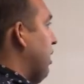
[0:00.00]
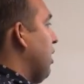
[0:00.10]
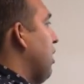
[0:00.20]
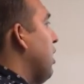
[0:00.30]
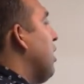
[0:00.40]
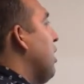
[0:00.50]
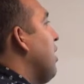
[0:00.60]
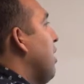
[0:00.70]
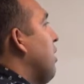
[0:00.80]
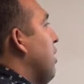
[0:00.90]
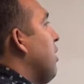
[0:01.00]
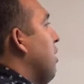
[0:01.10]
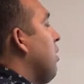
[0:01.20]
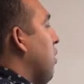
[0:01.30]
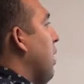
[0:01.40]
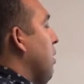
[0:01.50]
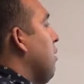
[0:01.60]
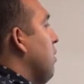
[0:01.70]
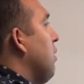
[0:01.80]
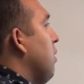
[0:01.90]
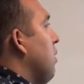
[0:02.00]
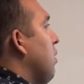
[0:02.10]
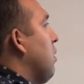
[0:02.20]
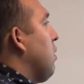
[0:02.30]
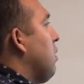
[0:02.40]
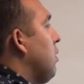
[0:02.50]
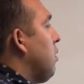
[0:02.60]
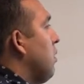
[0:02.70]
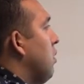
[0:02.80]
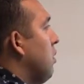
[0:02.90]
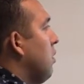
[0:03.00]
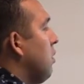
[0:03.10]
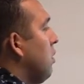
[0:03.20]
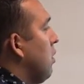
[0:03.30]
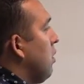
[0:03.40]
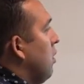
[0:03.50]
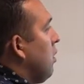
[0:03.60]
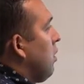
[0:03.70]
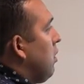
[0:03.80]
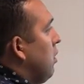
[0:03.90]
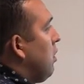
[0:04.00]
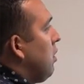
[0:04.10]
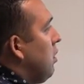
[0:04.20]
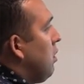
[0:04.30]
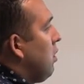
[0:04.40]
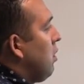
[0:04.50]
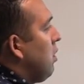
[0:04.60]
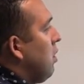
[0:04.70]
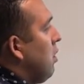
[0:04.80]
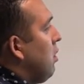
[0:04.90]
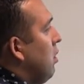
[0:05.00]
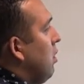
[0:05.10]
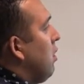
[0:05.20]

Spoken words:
No words are spoken by the person on screen.